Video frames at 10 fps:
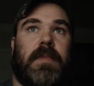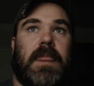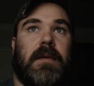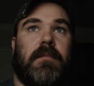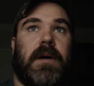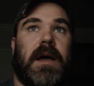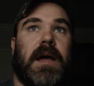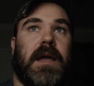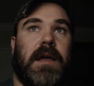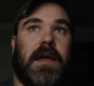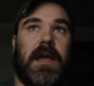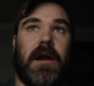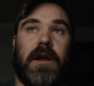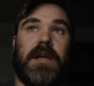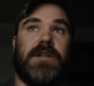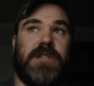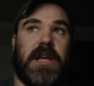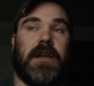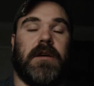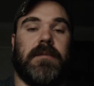by Harriet
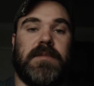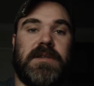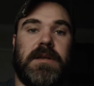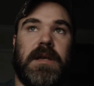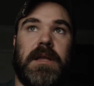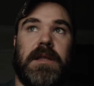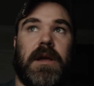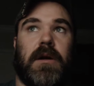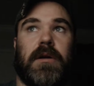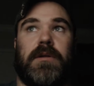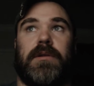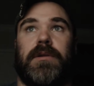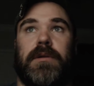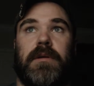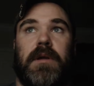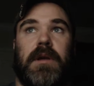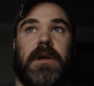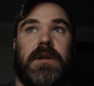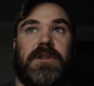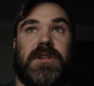Jacobs in the article,
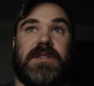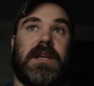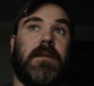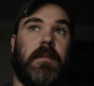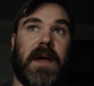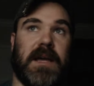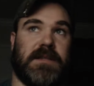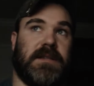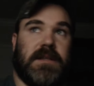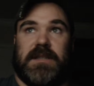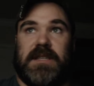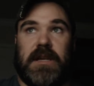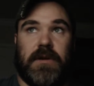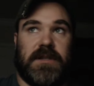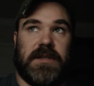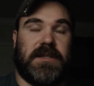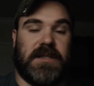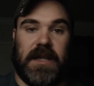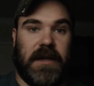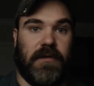she said it best, that the secrets of
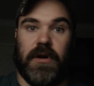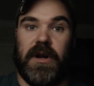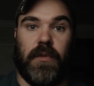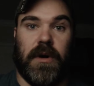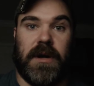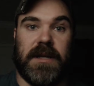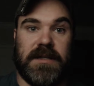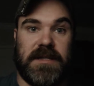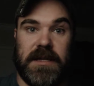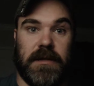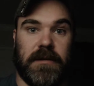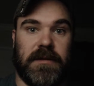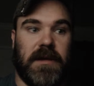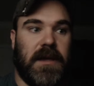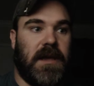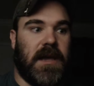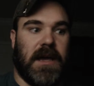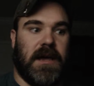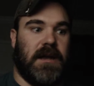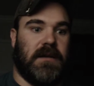slavery were concealed.
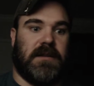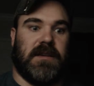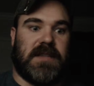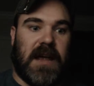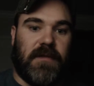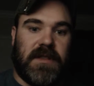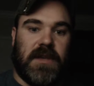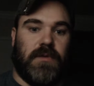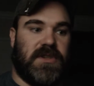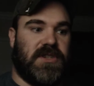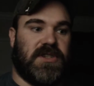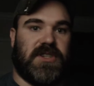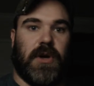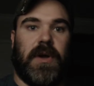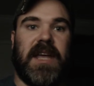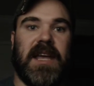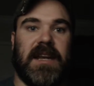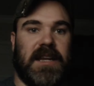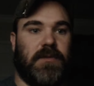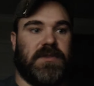And because everything was just so
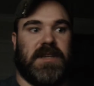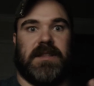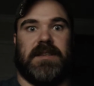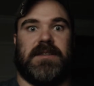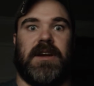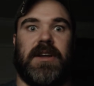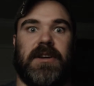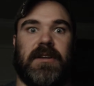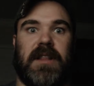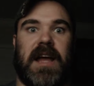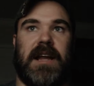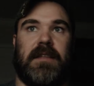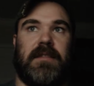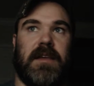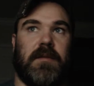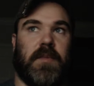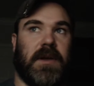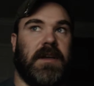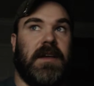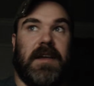hidden, it was like this underlying thing,
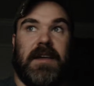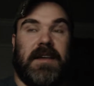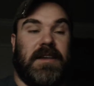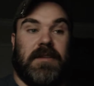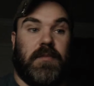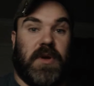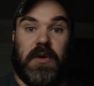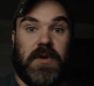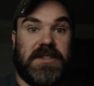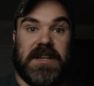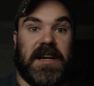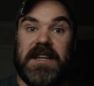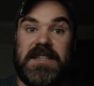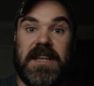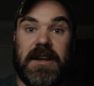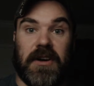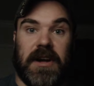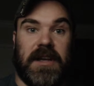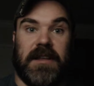but it wasn't any secret.